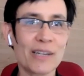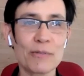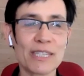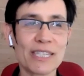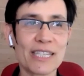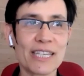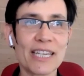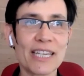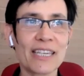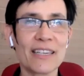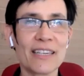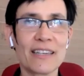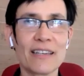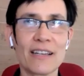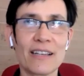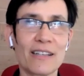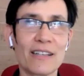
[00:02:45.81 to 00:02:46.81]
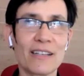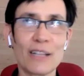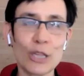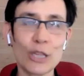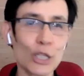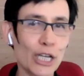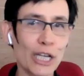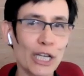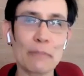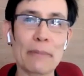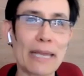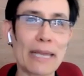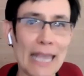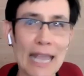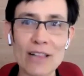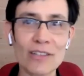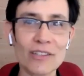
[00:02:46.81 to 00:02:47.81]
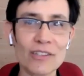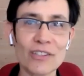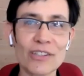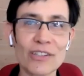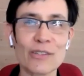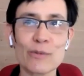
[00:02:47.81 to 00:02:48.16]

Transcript: I was taking a look at my calendar,